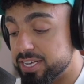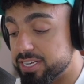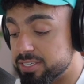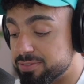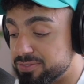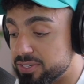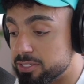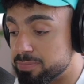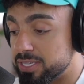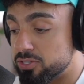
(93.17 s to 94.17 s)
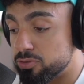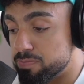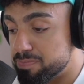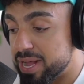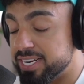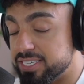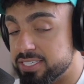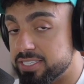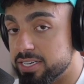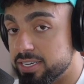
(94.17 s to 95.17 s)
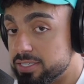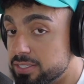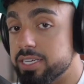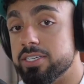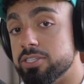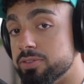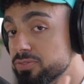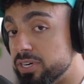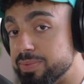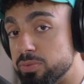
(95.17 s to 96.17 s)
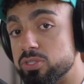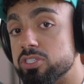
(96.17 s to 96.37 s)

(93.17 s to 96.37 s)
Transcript: is a fundament to base later your framework,